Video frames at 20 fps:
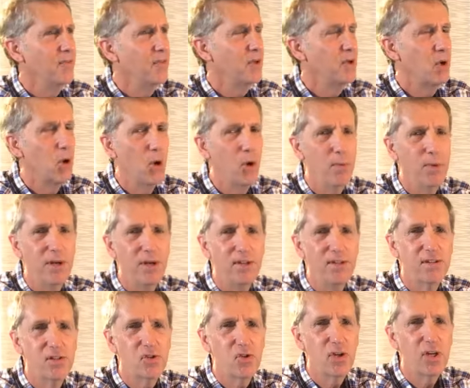the Go
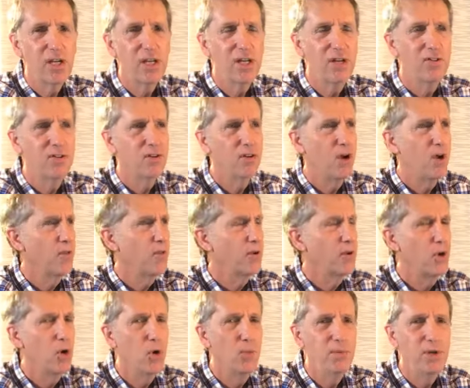ministries and all
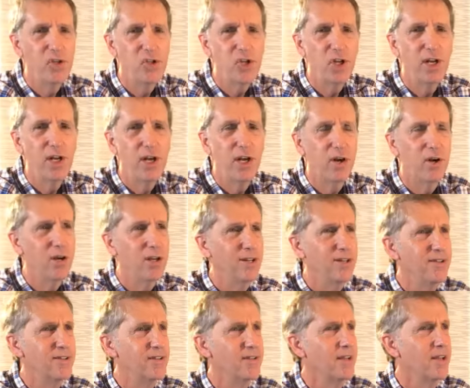the Go
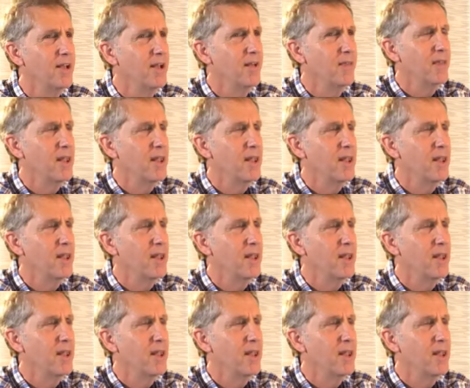missionaries